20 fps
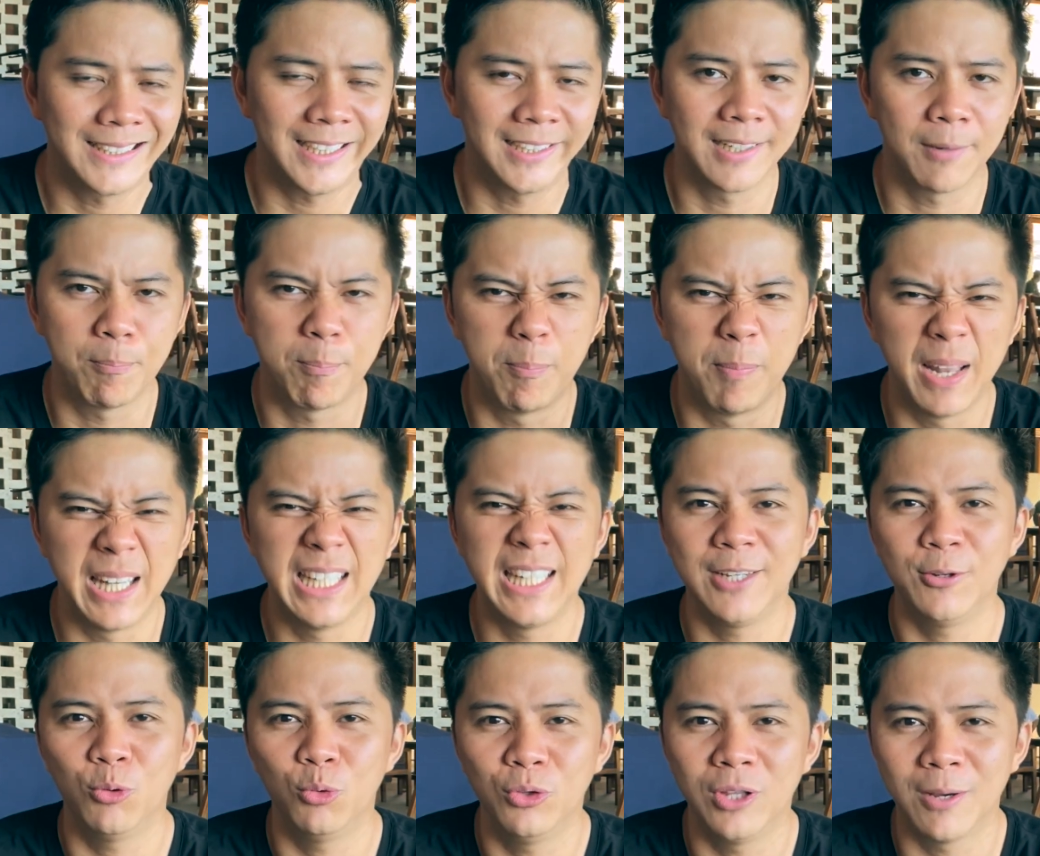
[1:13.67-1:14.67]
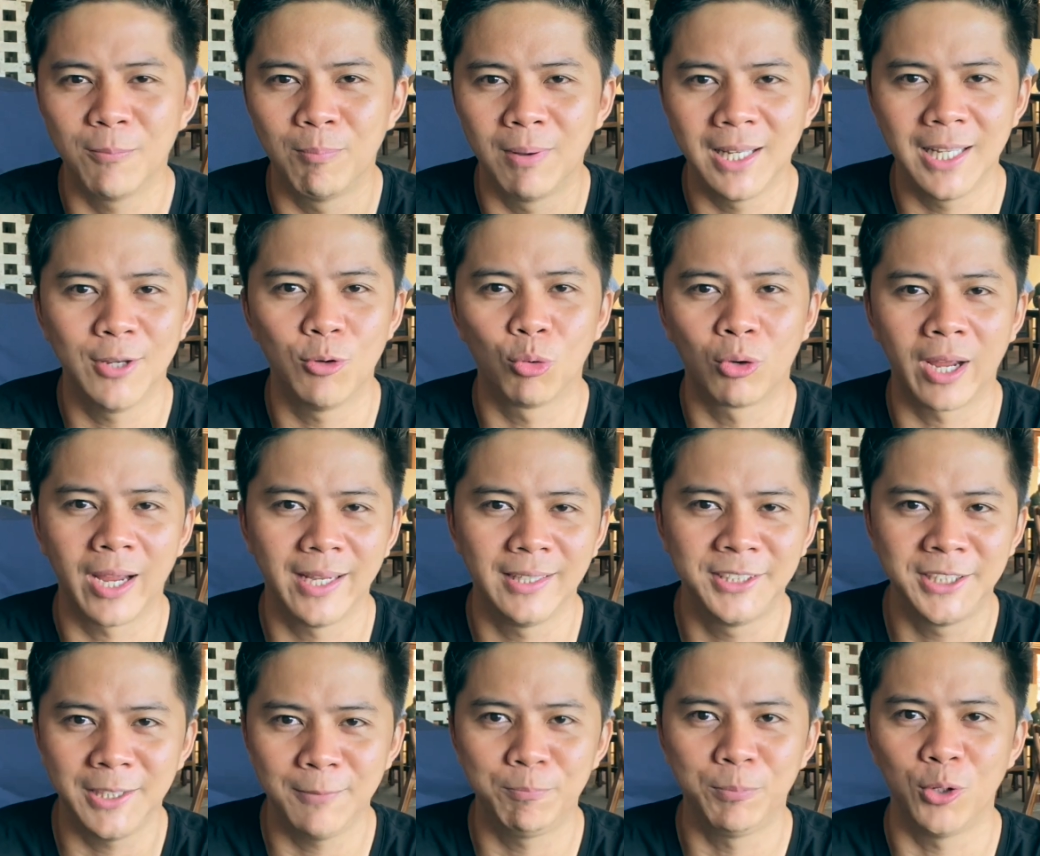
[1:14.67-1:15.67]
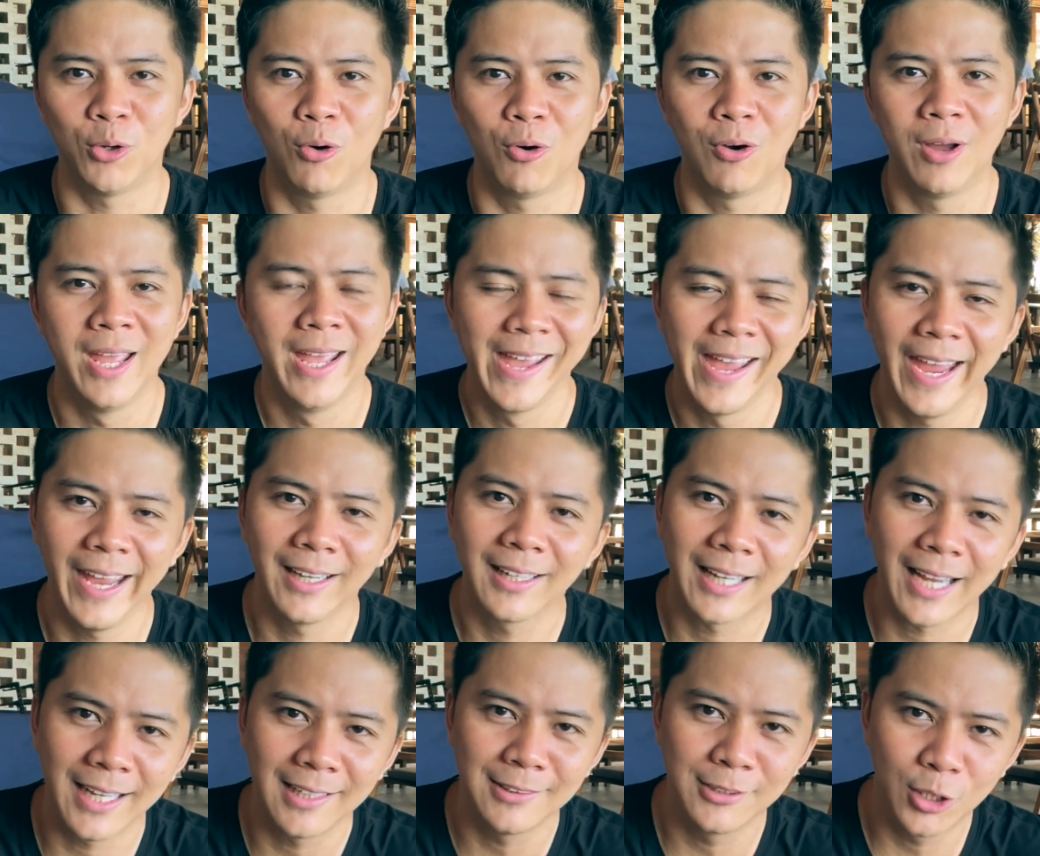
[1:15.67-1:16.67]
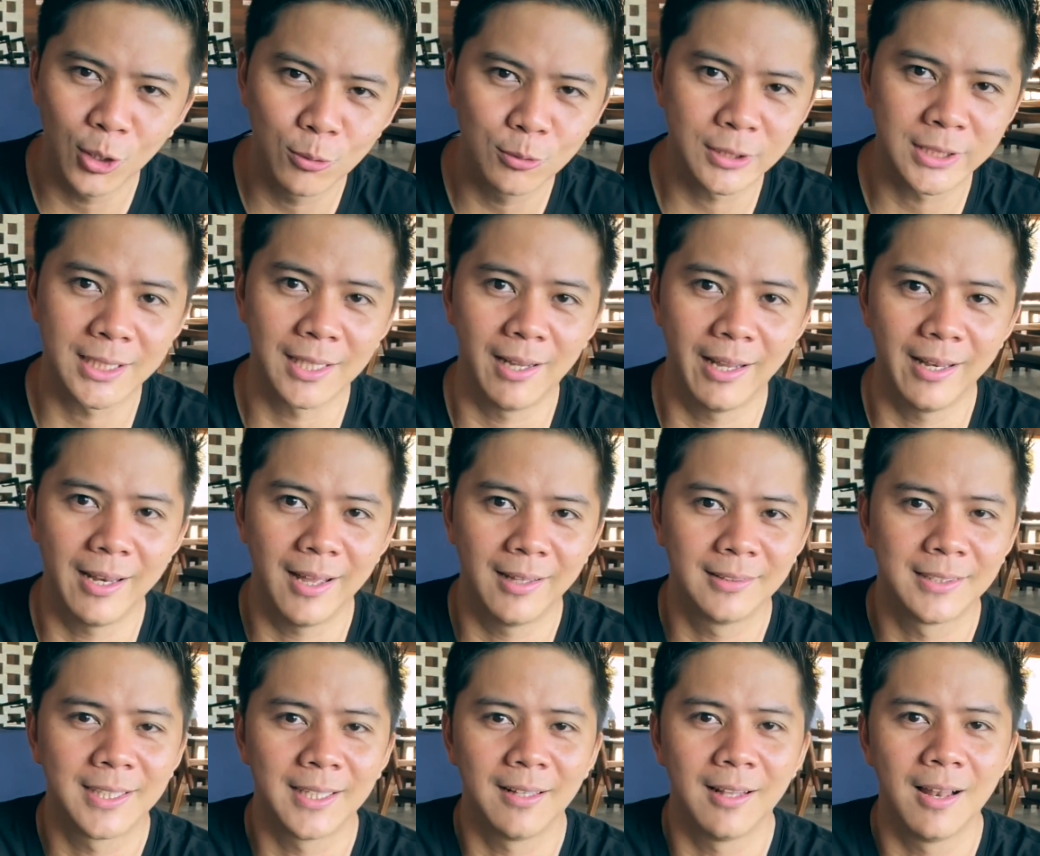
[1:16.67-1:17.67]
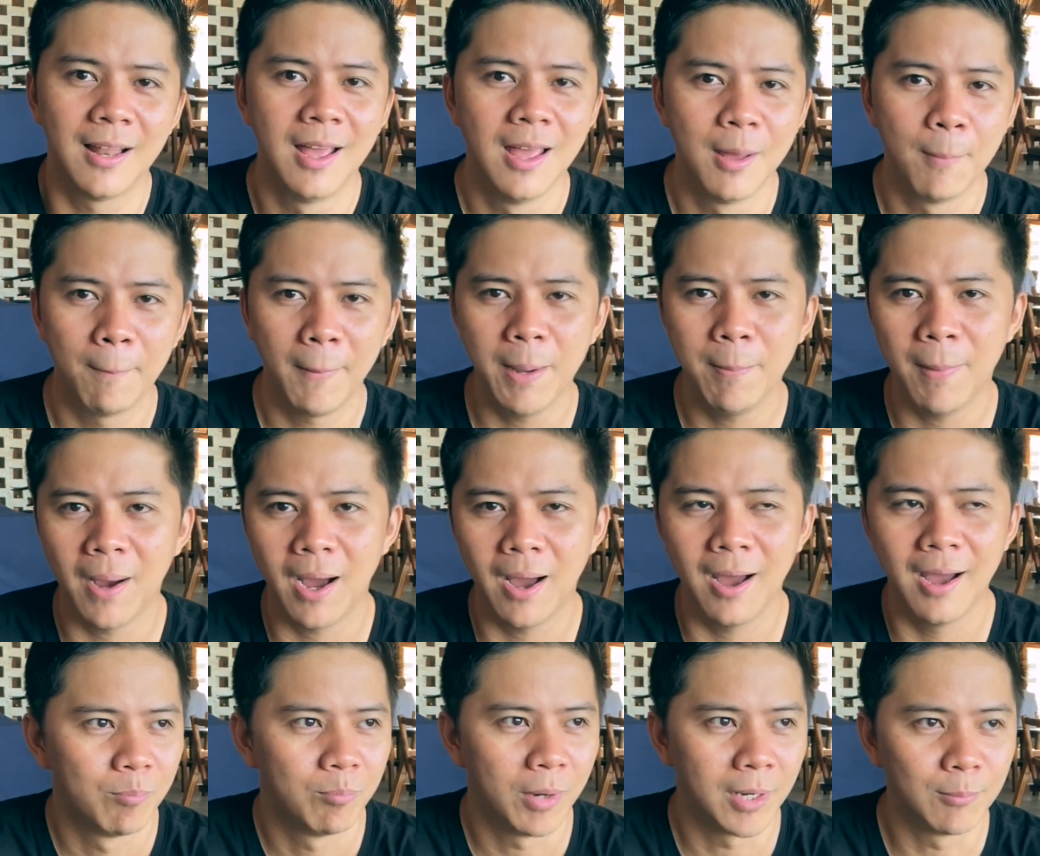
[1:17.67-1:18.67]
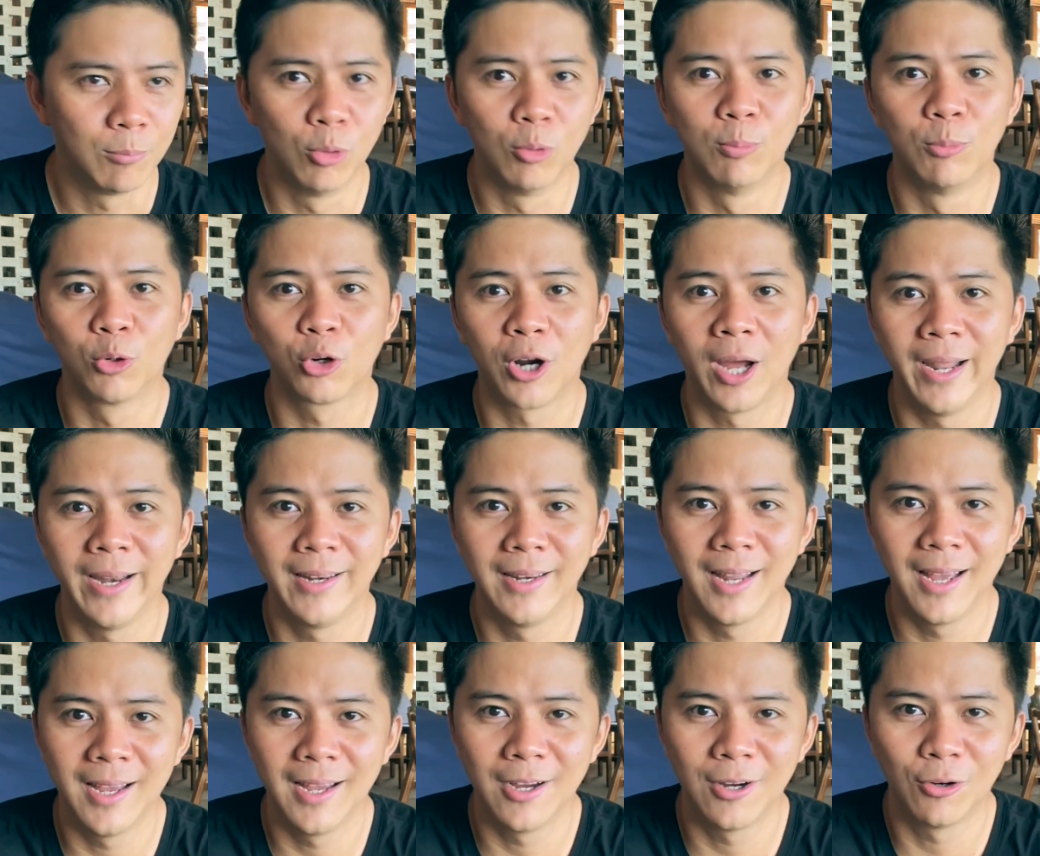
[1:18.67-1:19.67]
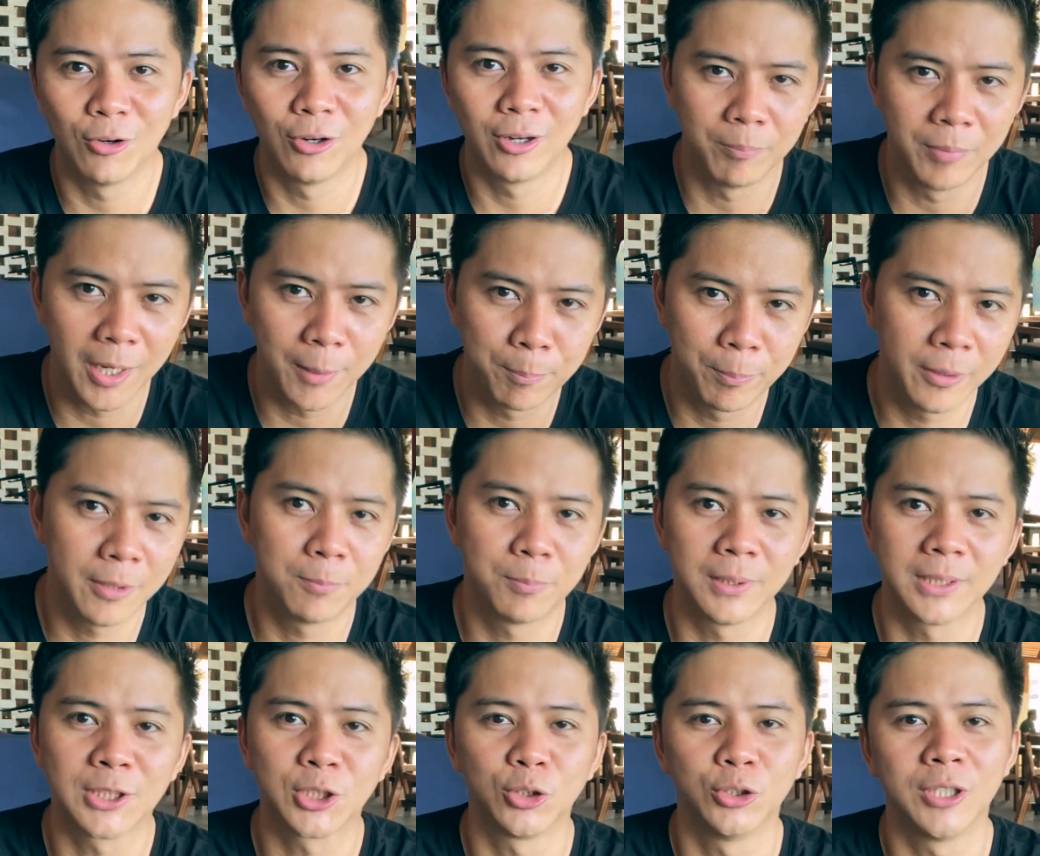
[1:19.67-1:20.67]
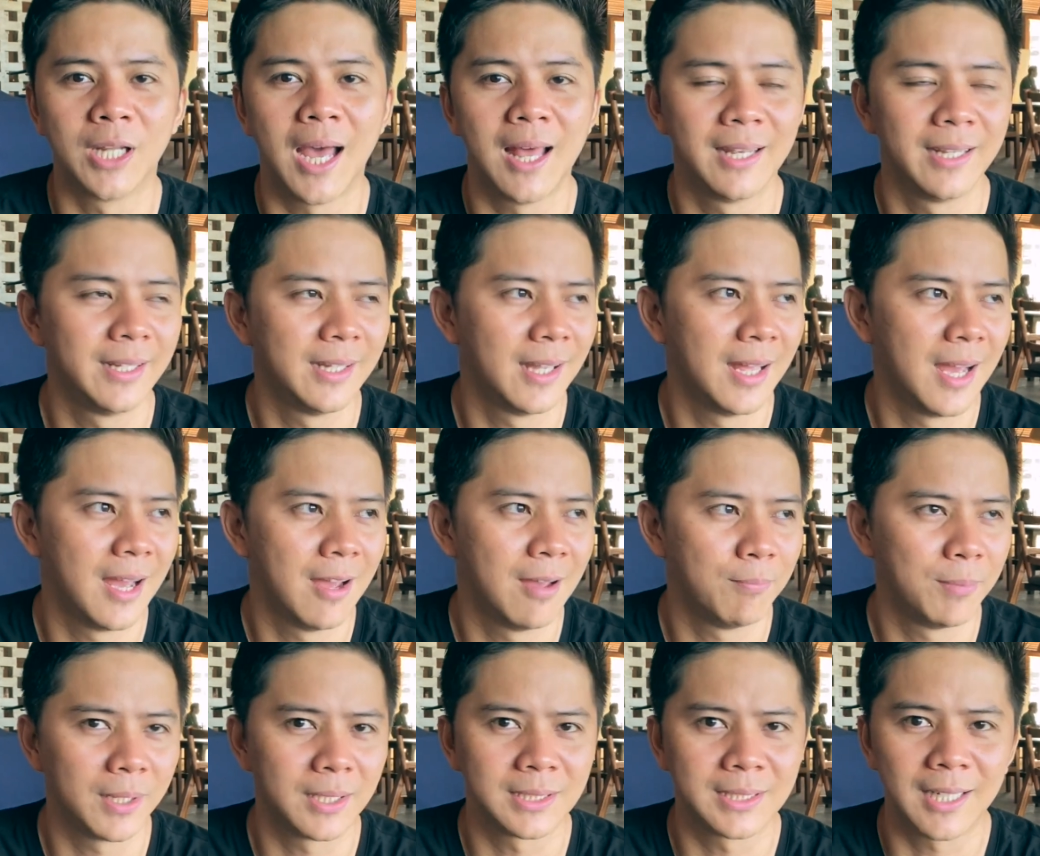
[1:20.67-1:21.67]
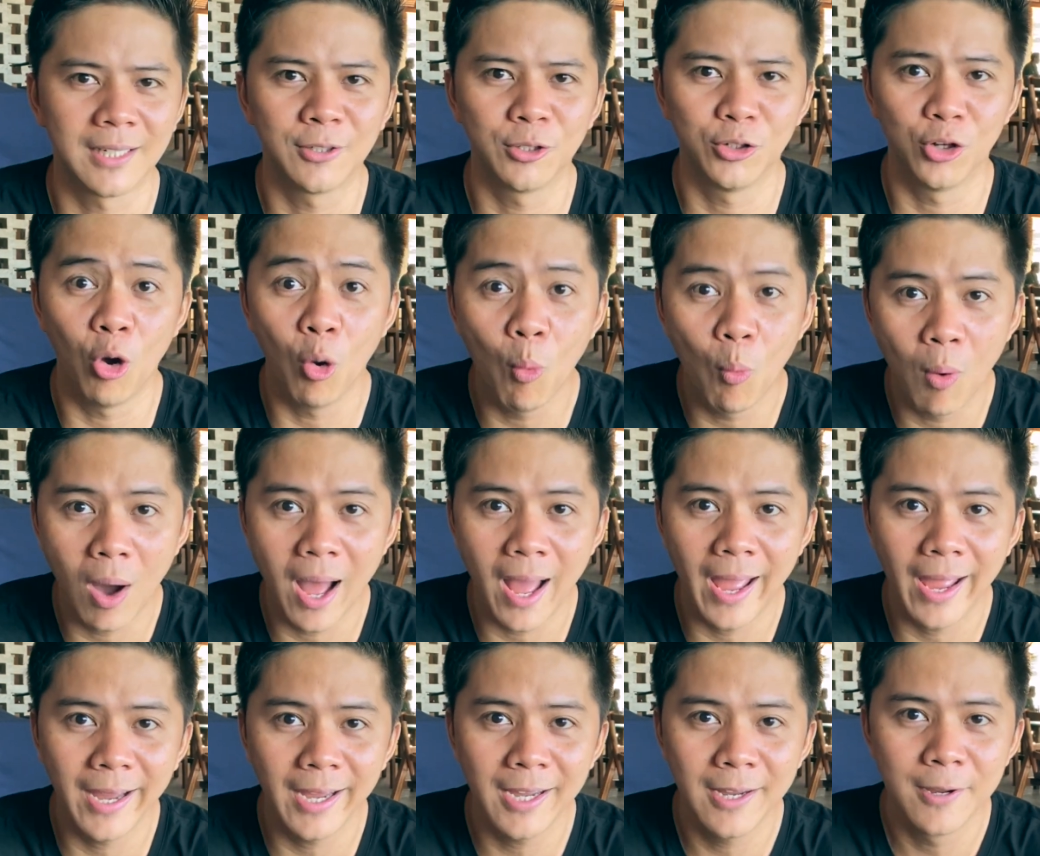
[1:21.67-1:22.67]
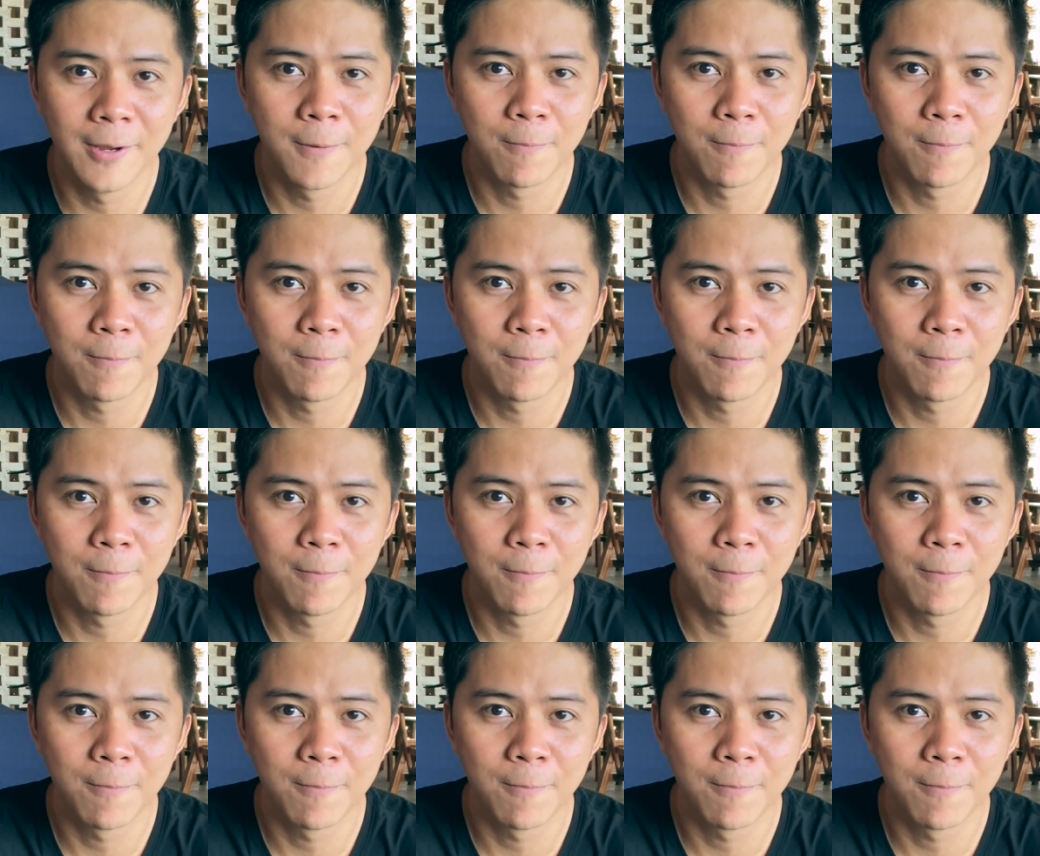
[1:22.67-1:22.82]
ang baliw na baliw kay JiPyeong and kay Dosan until may mga magmumurahan na or nagpersonalan na because I don't know why.